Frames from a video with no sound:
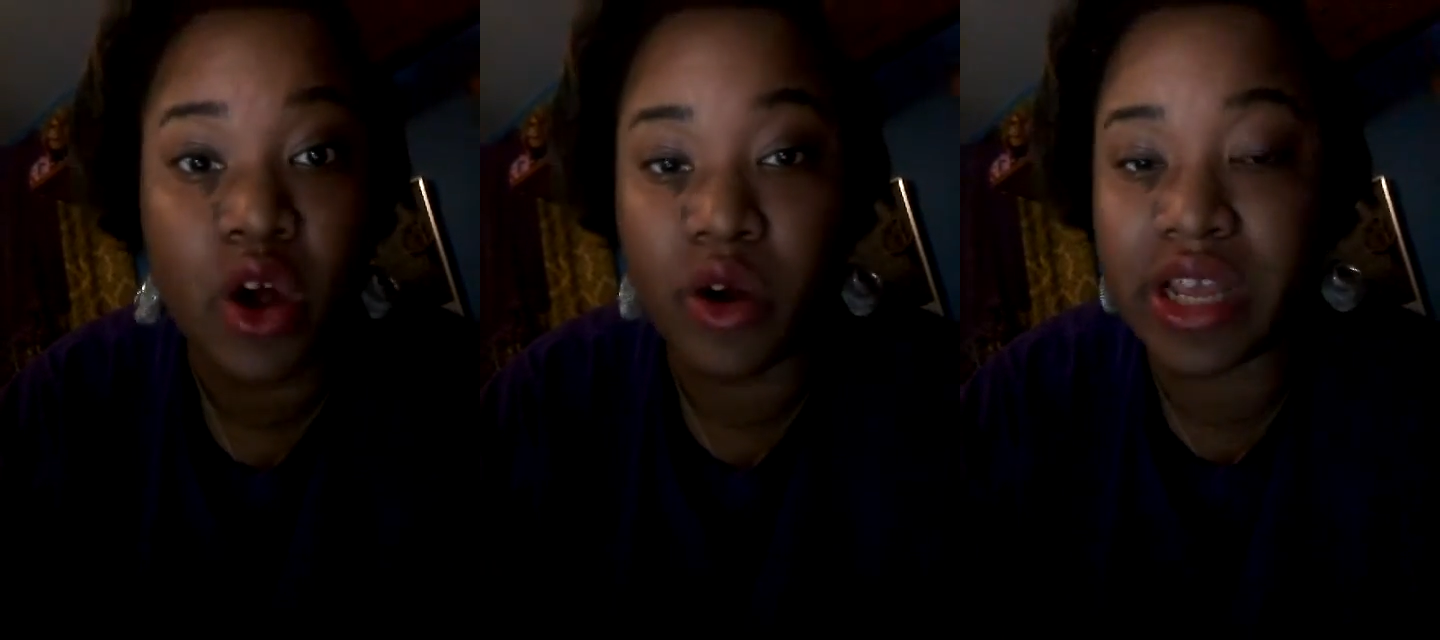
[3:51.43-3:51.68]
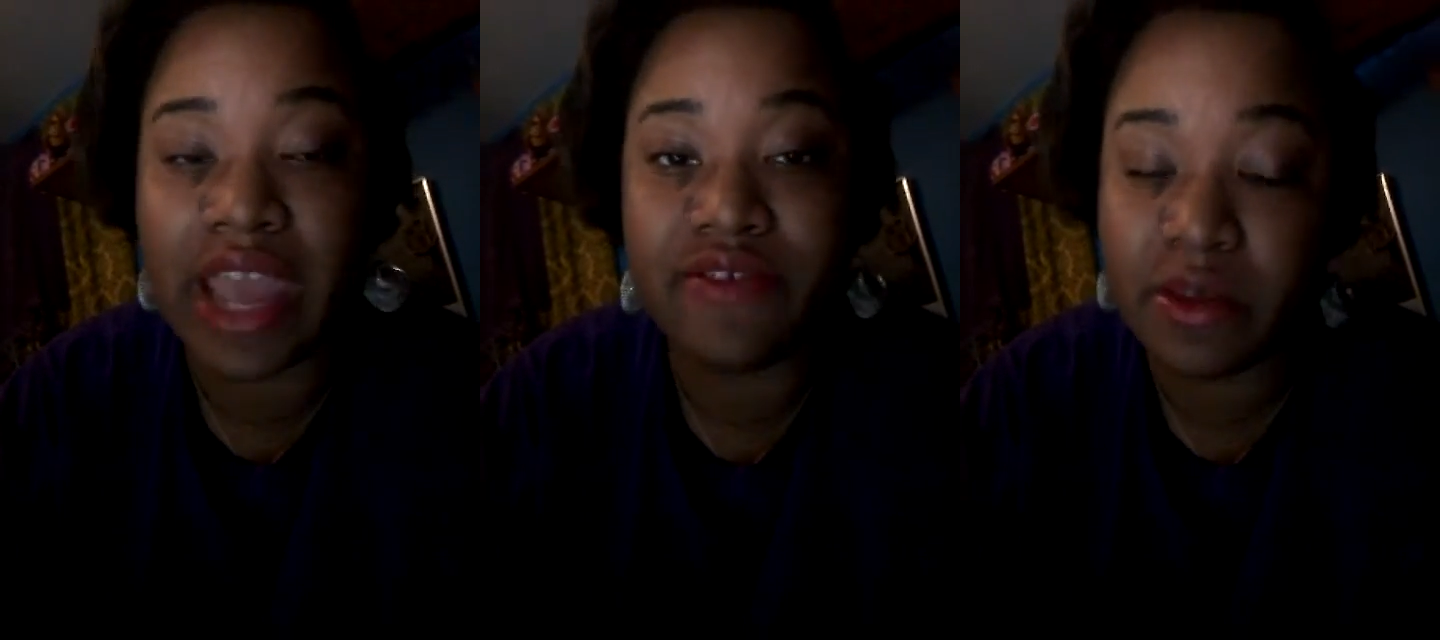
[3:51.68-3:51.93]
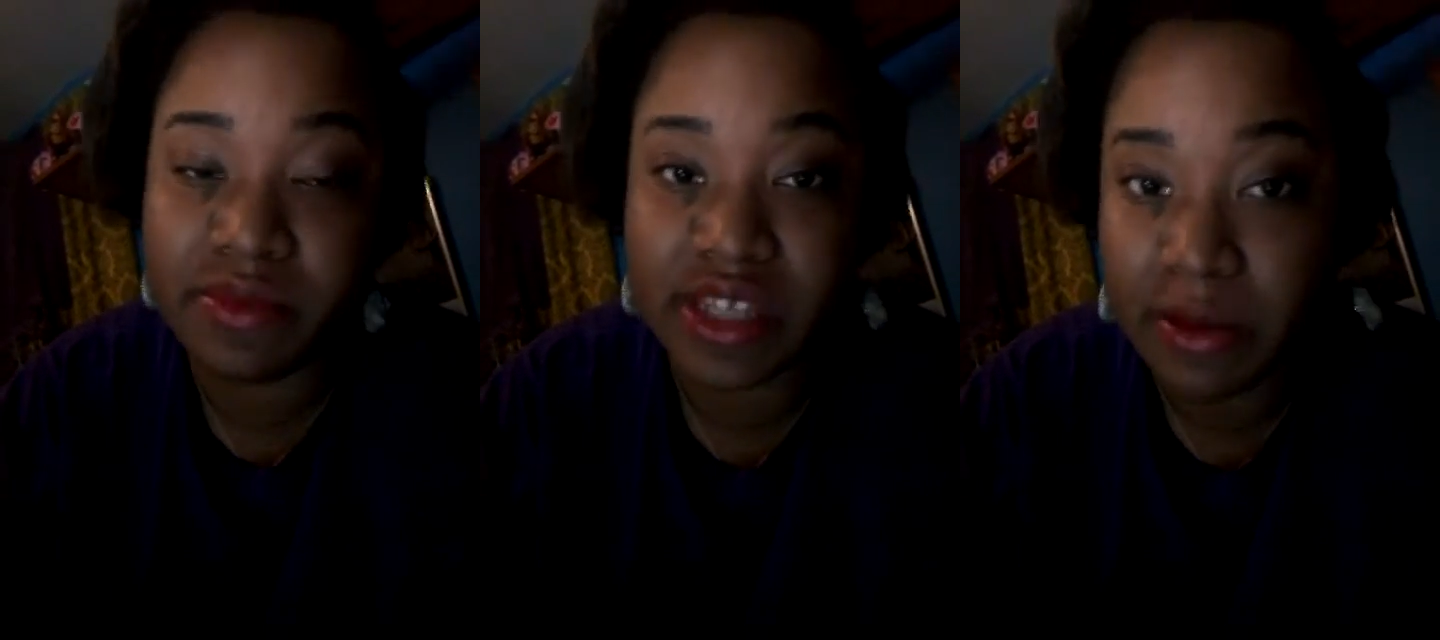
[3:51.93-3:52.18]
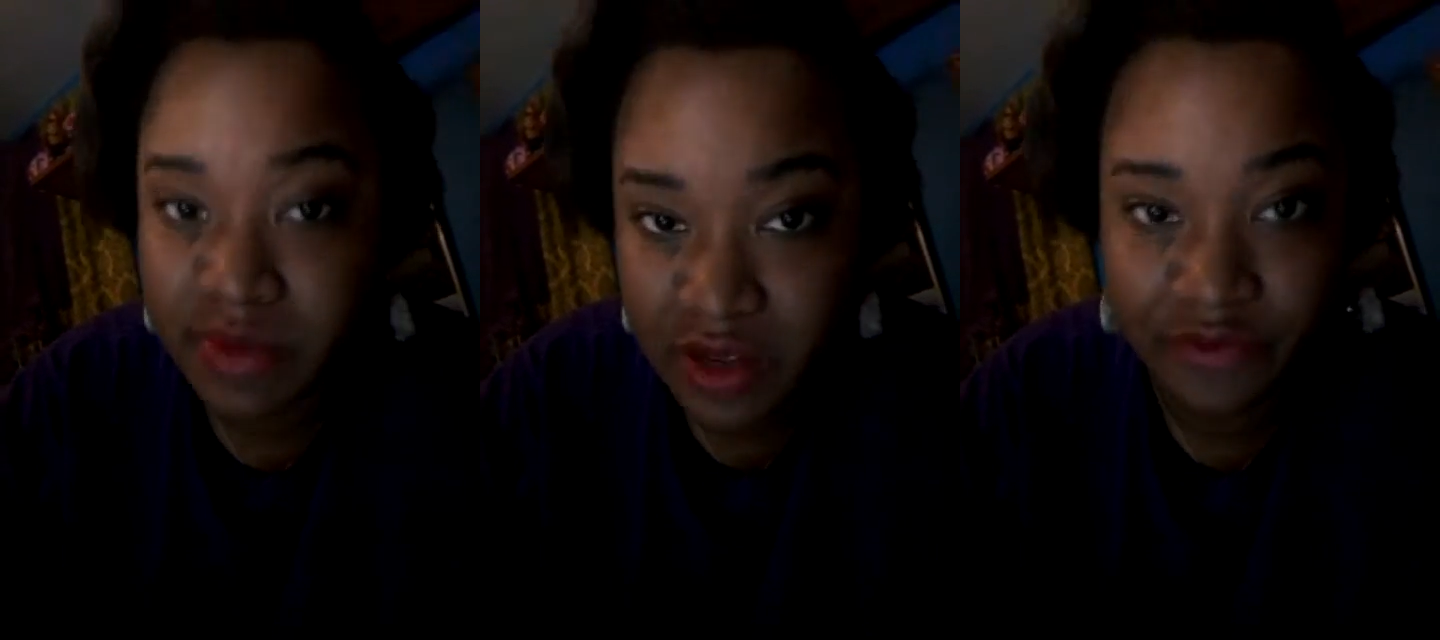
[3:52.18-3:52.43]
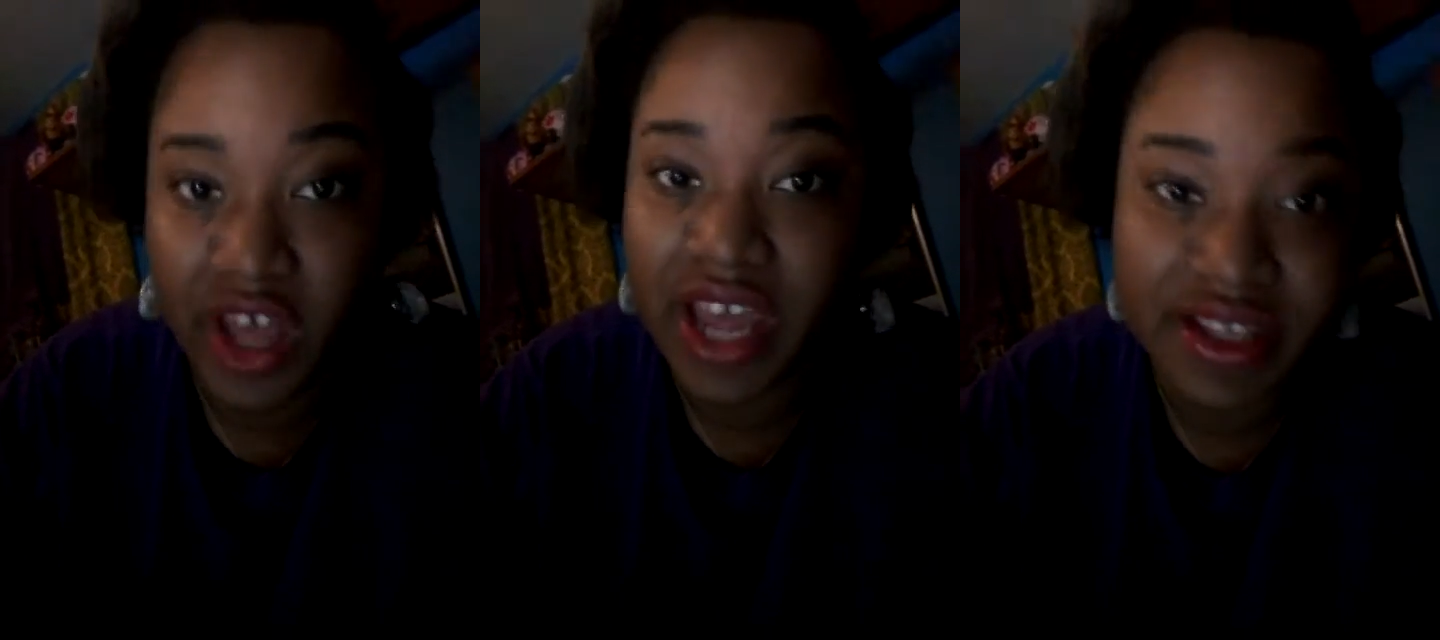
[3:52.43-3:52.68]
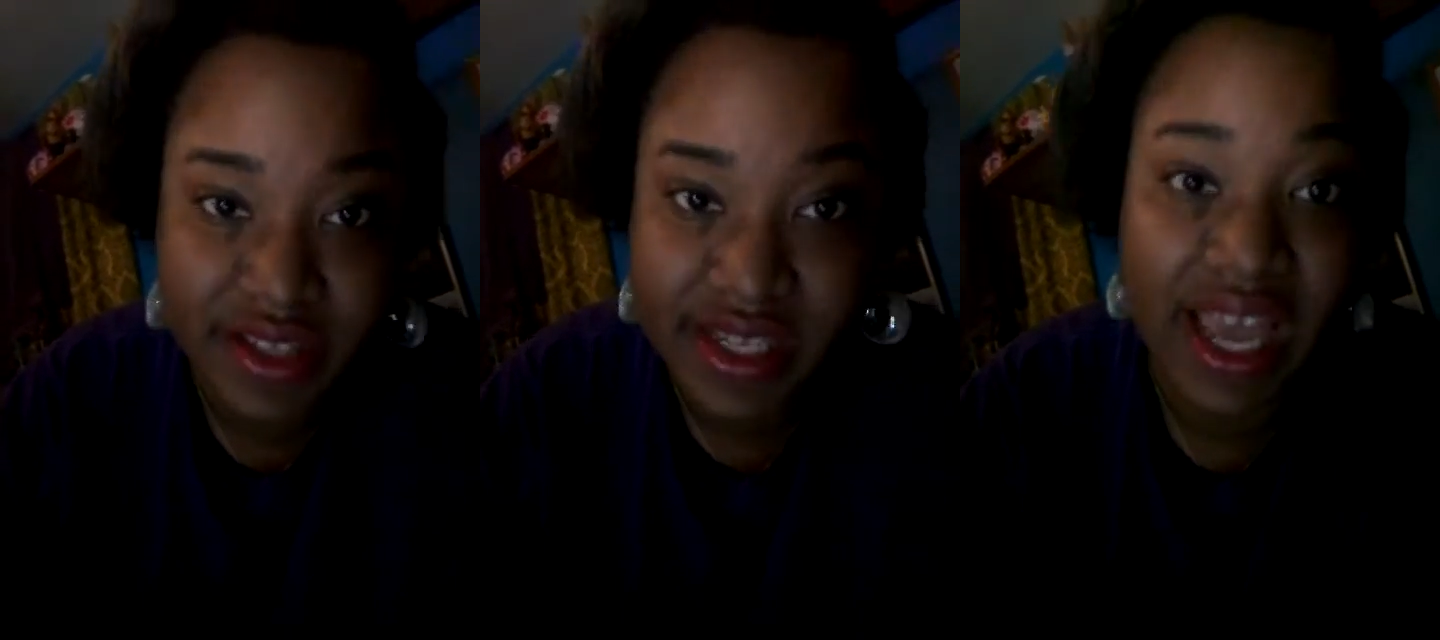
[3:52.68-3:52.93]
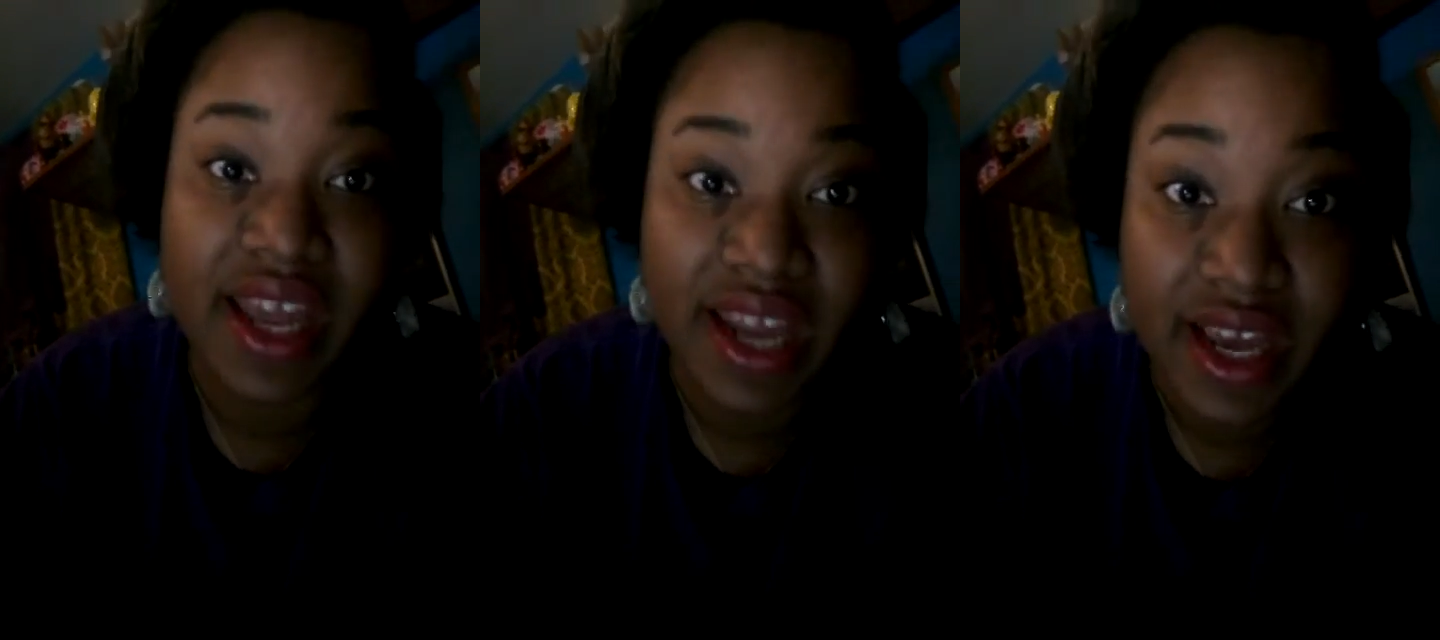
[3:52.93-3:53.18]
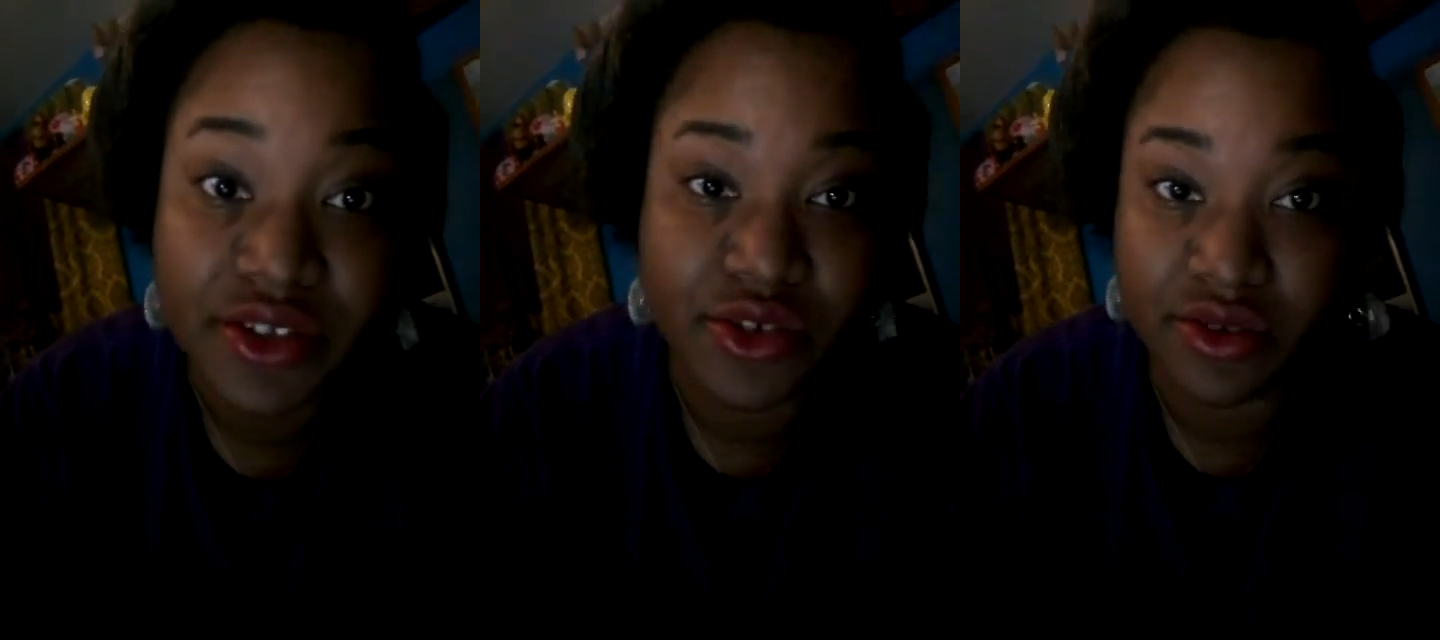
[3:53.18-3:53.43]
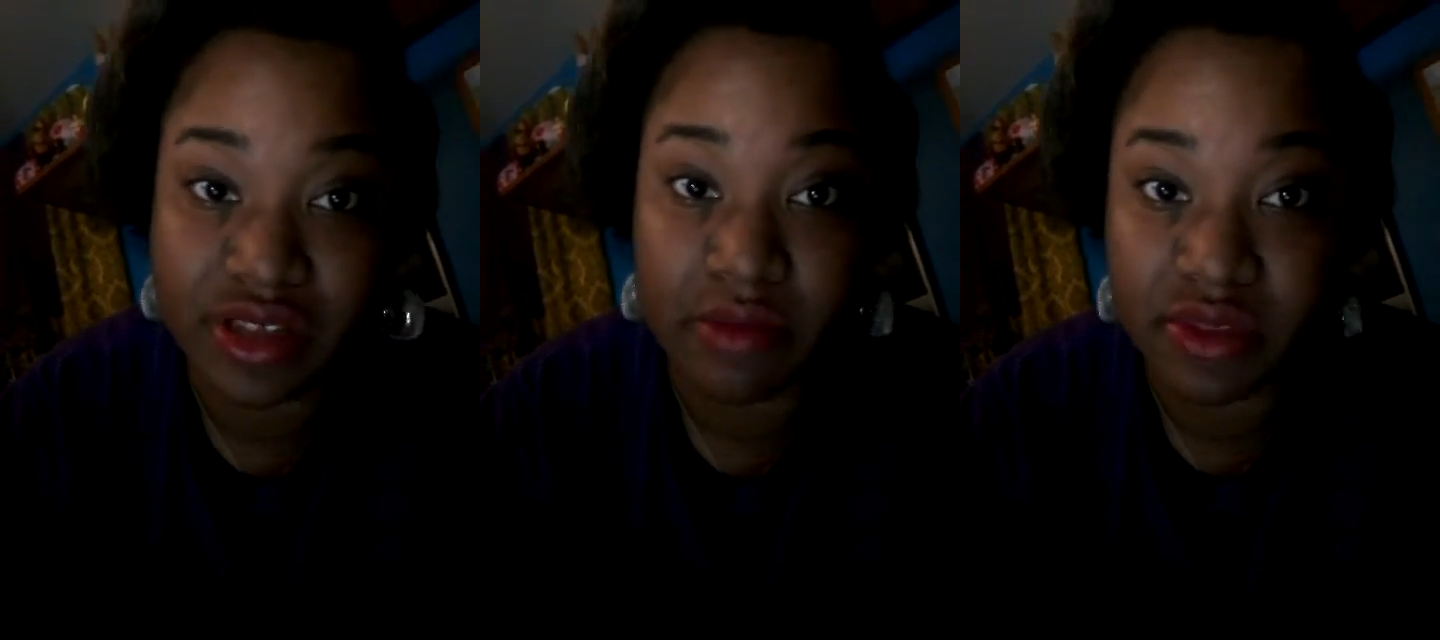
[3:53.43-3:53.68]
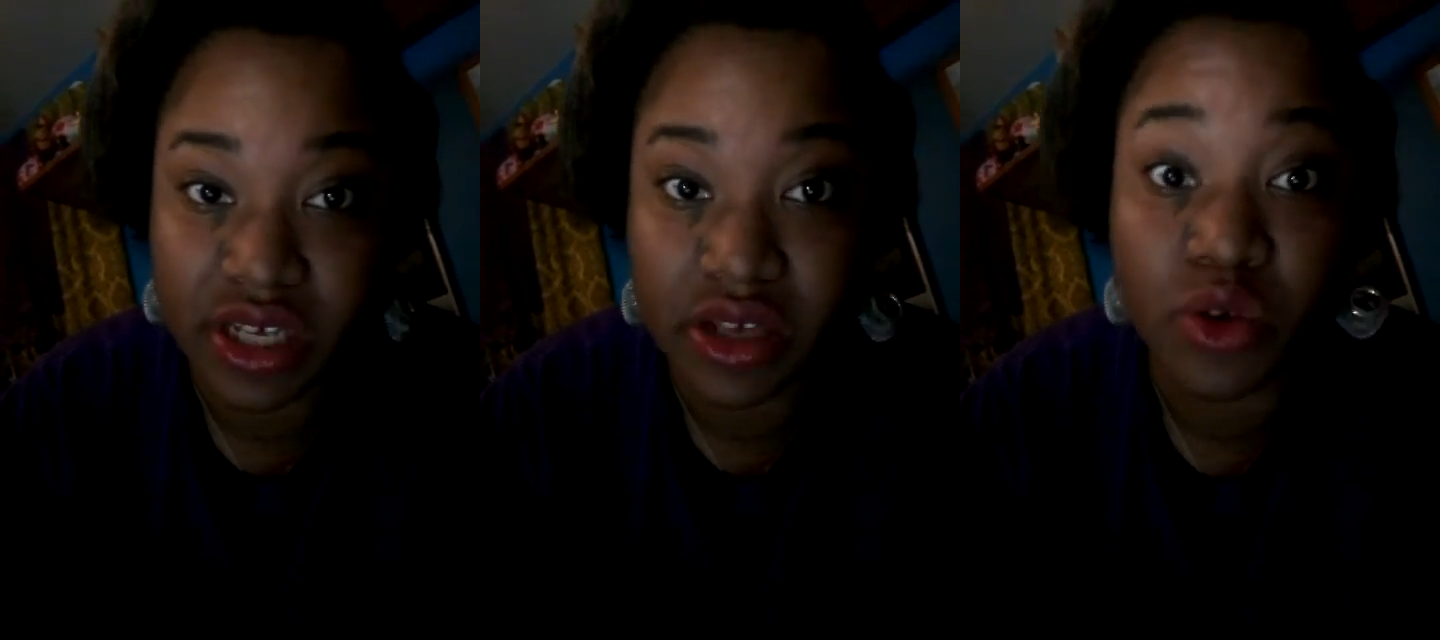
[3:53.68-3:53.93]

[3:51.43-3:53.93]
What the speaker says: or gave them some divine Xanax or something.